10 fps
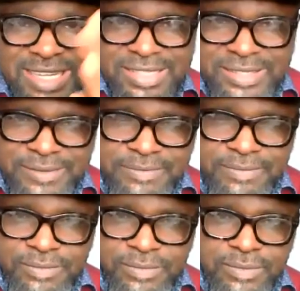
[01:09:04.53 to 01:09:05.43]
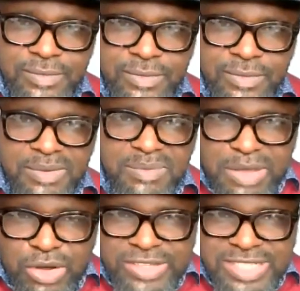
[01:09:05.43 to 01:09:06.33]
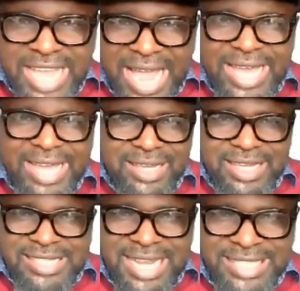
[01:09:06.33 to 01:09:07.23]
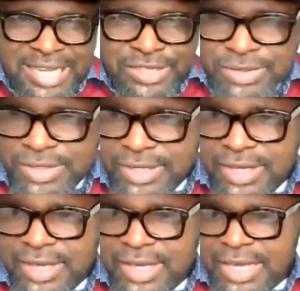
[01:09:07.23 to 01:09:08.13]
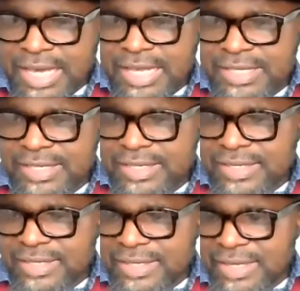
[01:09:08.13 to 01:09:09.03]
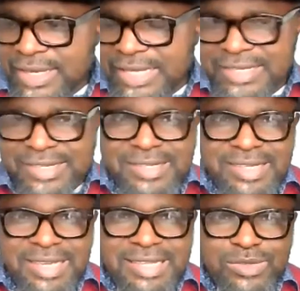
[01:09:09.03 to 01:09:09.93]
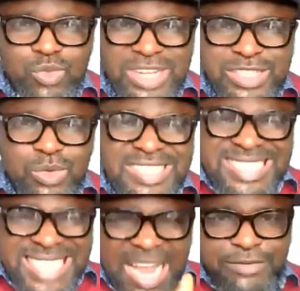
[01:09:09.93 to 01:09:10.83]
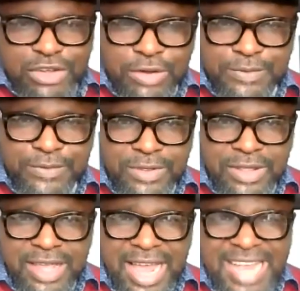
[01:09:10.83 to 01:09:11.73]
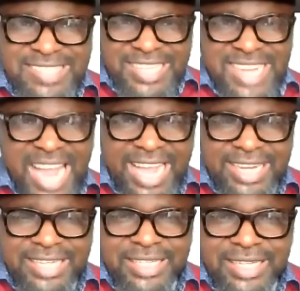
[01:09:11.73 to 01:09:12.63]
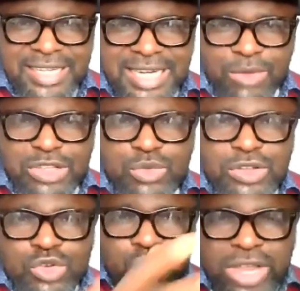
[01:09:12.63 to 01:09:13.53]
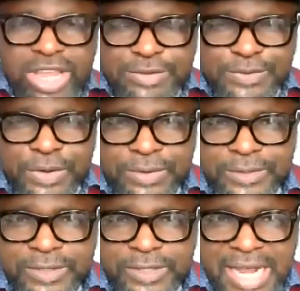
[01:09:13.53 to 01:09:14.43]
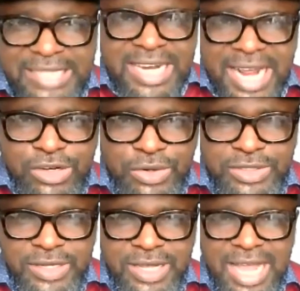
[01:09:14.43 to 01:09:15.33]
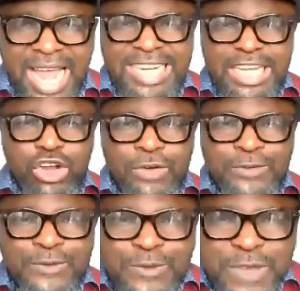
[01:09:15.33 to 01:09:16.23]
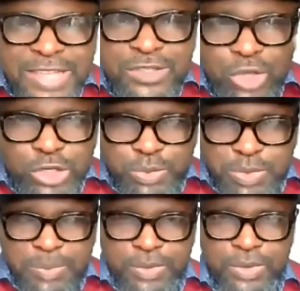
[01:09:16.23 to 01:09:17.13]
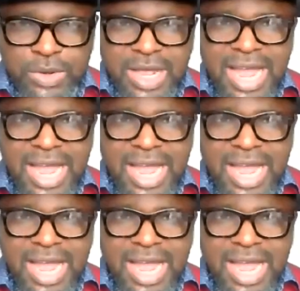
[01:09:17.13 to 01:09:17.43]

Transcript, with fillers: days. Because the guy, his attention is is, is what he was starved of as a child. That was what he was looking for as an adult. And he convinced those people,